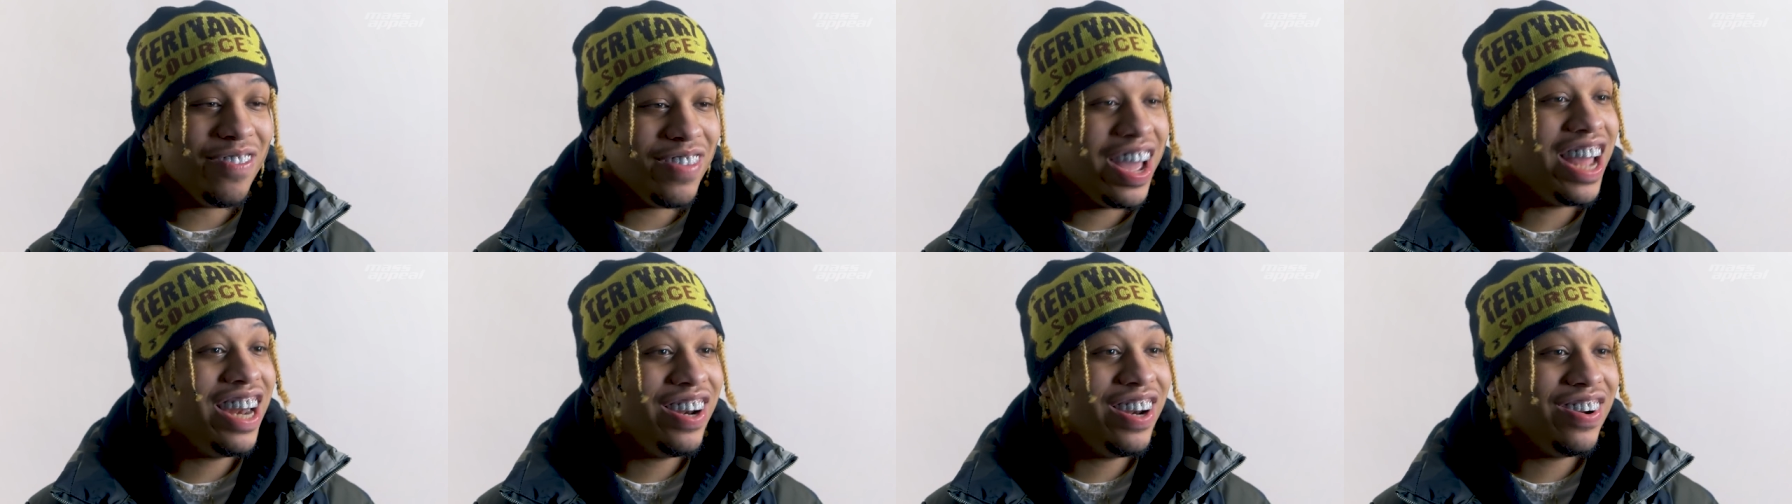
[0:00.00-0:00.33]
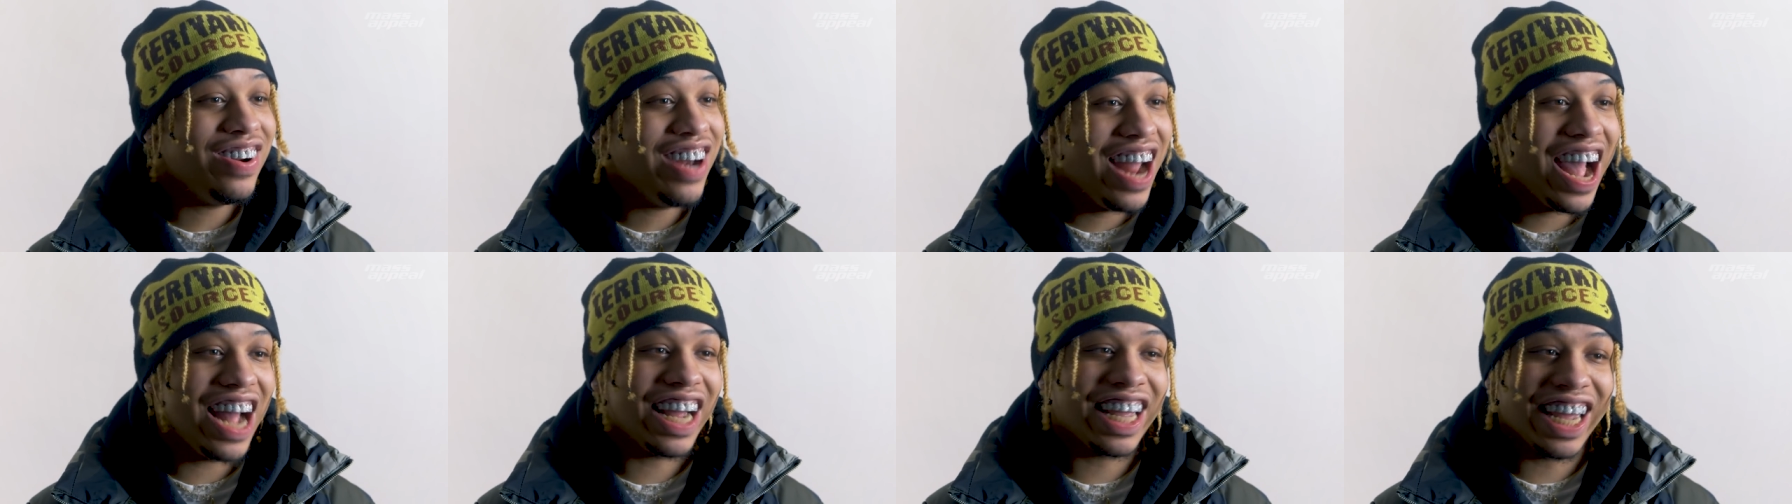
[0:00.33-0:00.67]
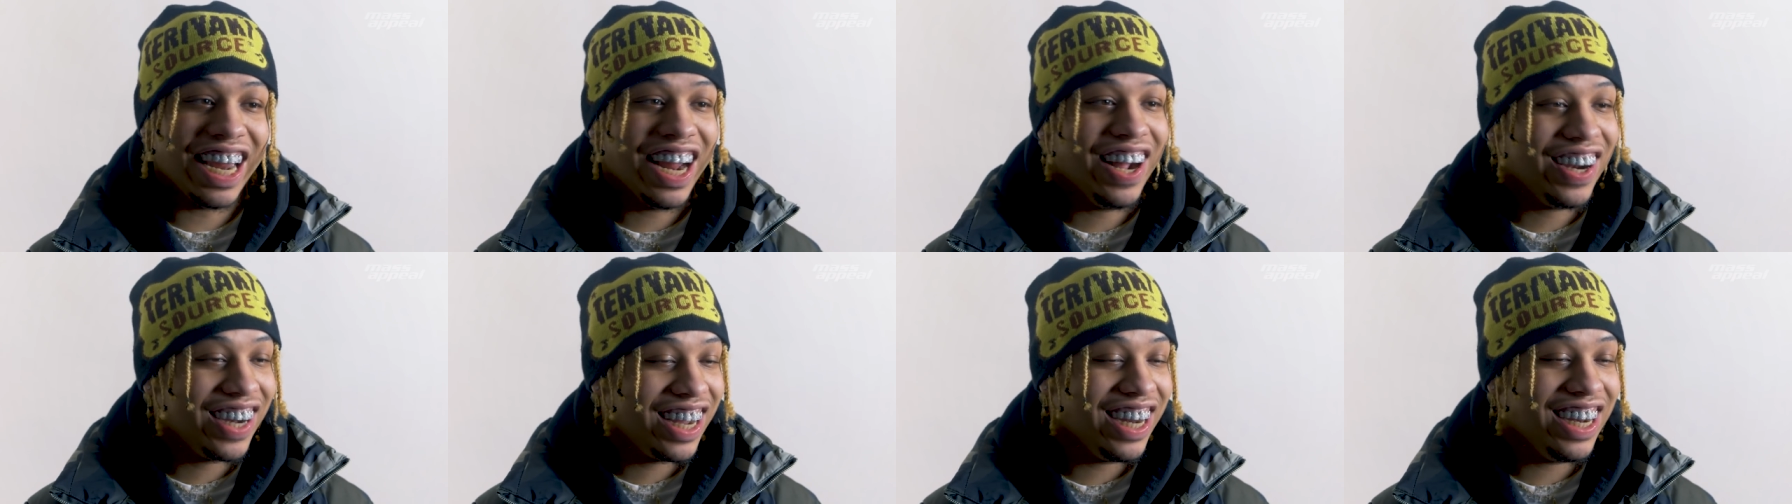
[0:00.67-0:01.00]
men do not
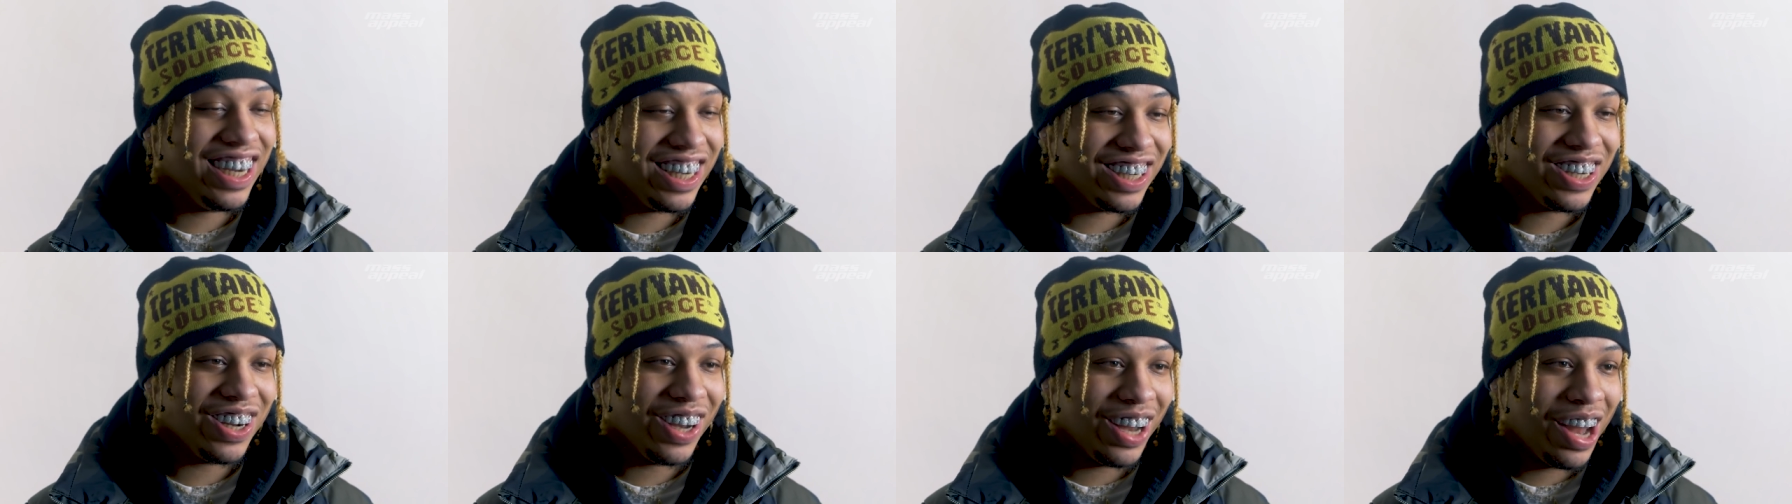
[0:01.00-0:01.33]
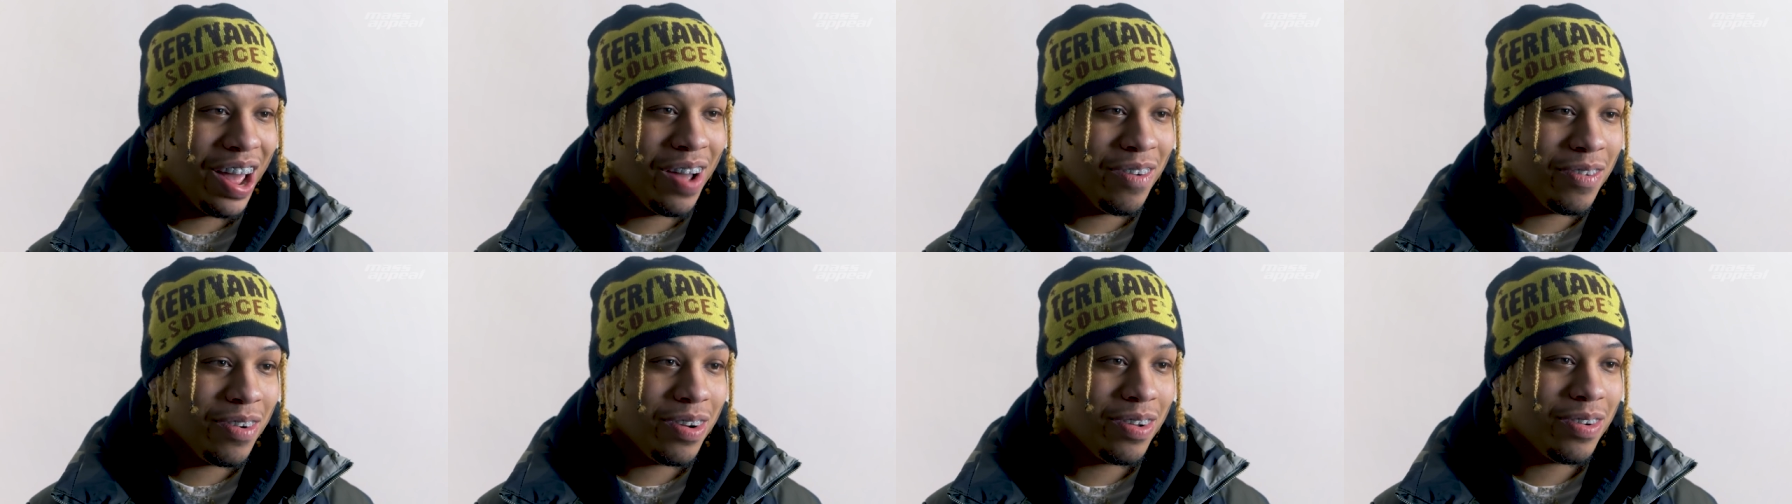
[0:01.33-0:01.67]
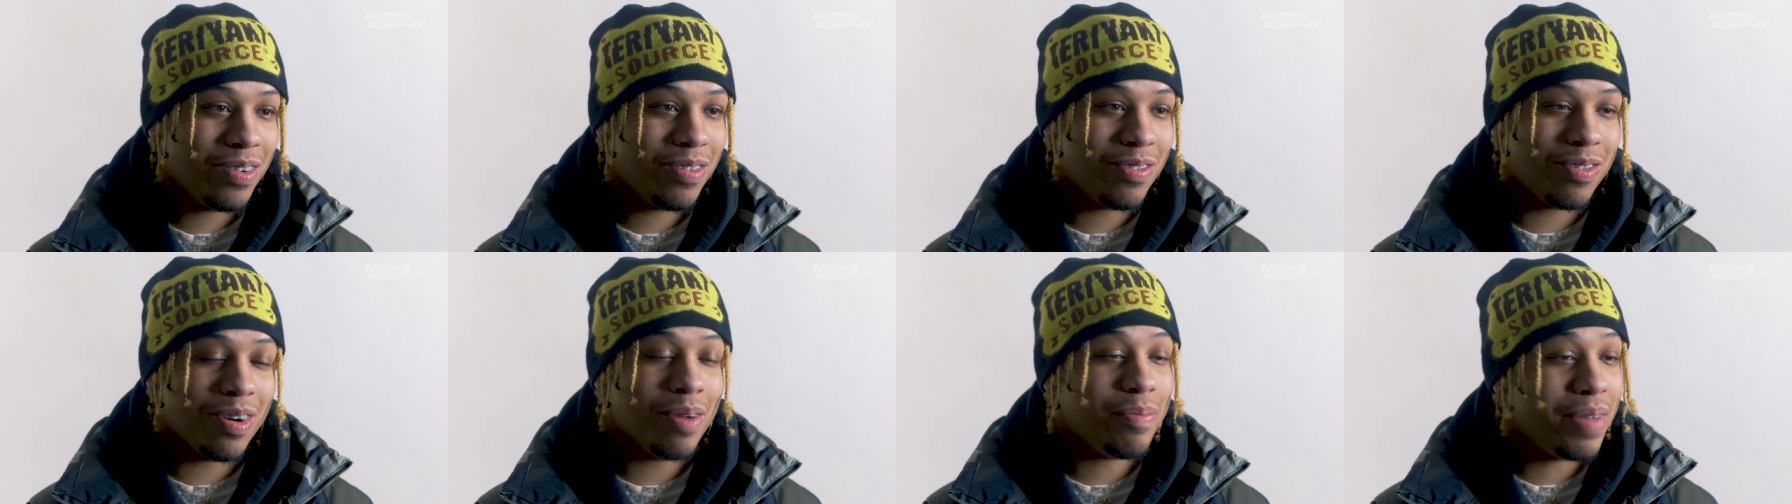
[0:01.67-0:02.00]
get unconditional love
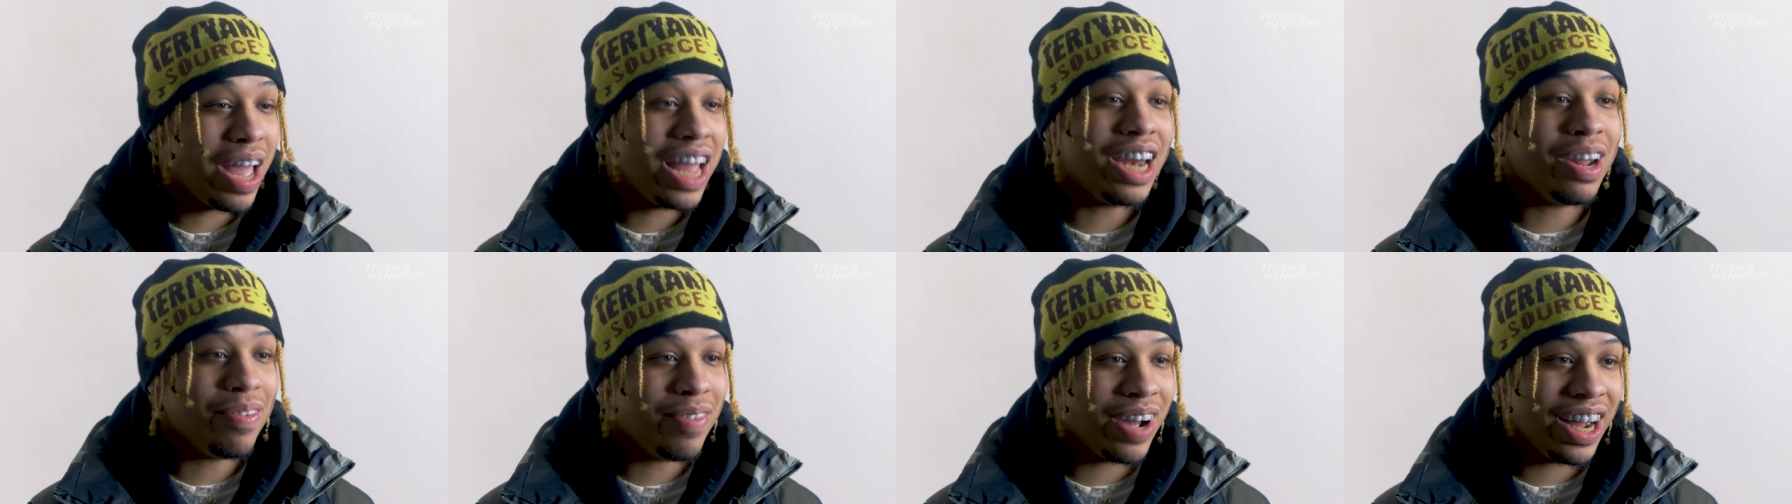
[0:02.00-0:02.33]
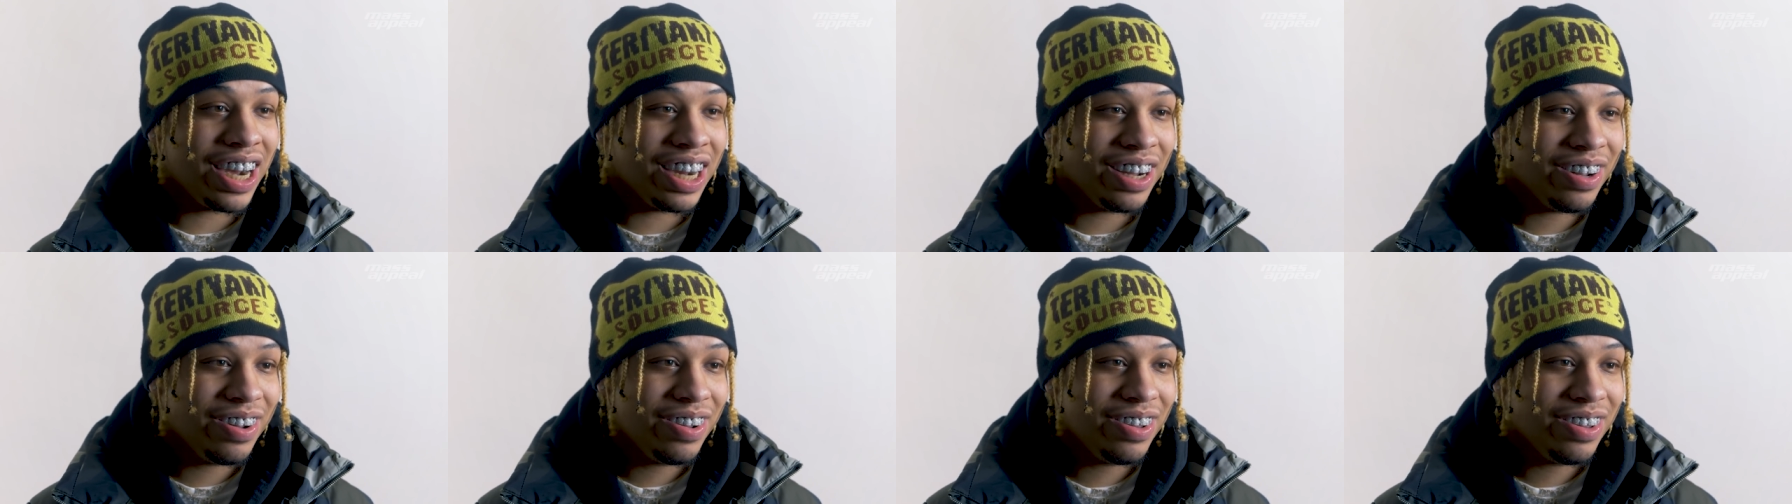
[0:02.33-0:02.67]
from anybody.